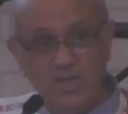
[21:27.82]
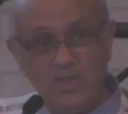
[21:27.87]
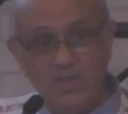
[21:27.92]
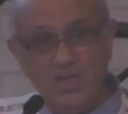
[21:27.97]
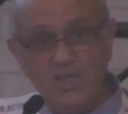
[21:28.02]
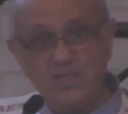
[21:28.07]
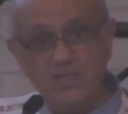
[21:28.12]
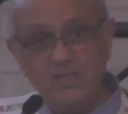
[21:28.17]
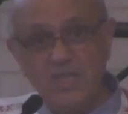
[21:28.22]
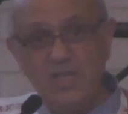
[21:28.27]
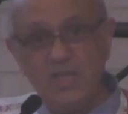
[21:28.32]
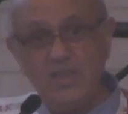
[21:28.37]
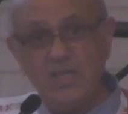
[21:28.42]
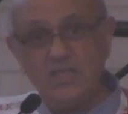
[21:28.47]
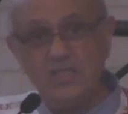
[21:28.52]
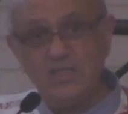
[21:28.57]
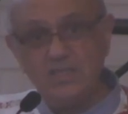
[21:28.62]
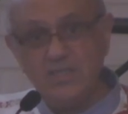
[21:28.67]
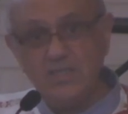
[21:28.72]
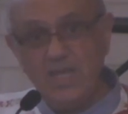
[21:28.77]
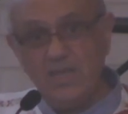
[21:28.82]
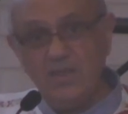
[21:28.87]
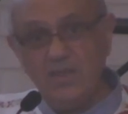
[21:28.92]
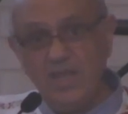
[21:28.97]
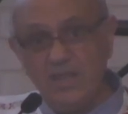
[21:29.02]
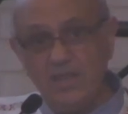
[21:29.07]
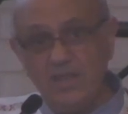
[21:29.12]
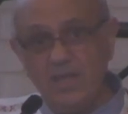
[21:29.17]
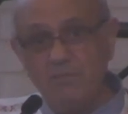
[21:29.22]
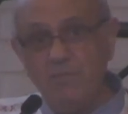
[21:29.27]
they say that said
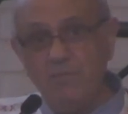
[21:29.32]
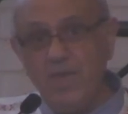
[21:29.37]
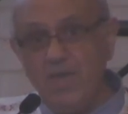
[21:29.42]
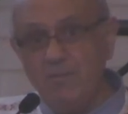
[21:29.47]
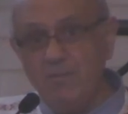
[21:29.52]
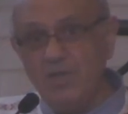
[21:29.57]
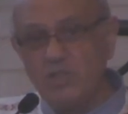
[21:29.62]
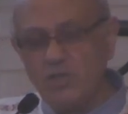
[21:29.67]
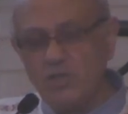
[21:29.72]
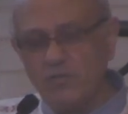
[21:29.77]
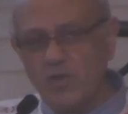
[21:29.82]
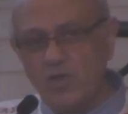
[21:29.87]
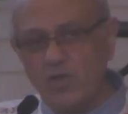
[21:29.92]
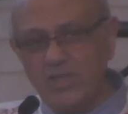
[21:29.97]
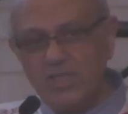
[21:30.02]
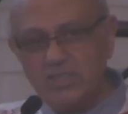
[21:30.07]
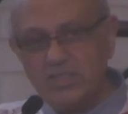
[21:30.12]
that the image of God is